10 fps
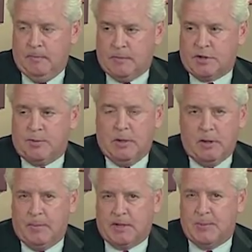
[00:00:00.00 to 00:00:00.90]
It's going to be a
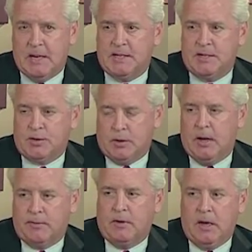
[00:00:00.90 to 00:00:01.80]
little bit spacey, so
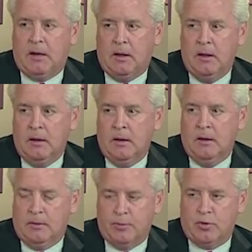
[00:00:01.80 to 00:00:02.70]
you have to take
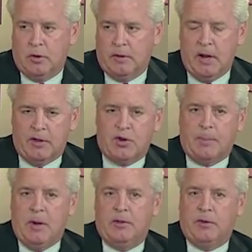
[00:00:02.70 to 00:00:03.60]
some sugar. Then I'll
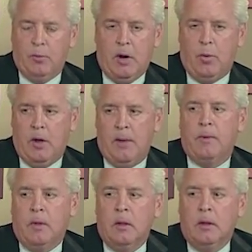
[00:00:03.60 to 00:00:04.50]
check my insulin right away
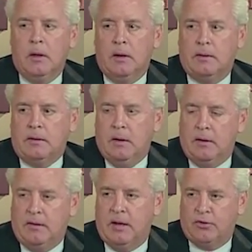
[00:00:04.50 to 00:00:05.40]
and
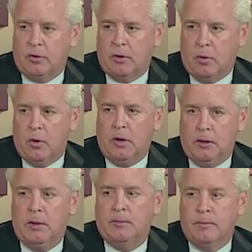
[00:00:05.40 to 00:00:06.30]
take sugar
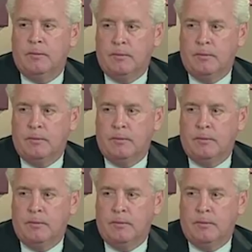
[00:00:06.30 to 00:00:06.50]
accordingly.